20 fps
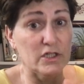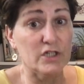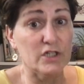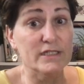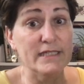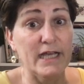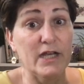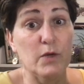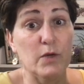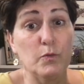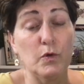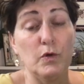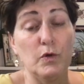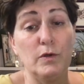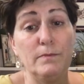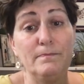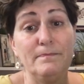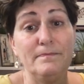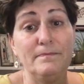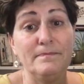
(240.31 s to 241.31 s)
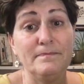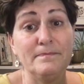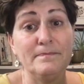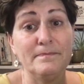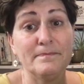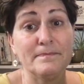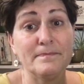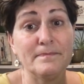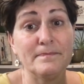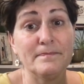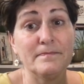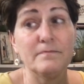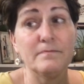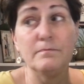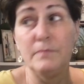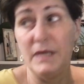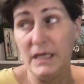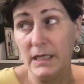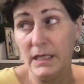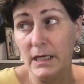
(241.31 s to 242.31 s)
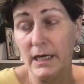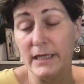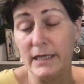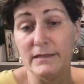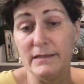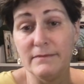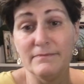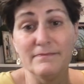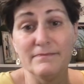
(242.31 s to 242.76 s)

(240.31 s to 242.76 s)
second rule? Be kind.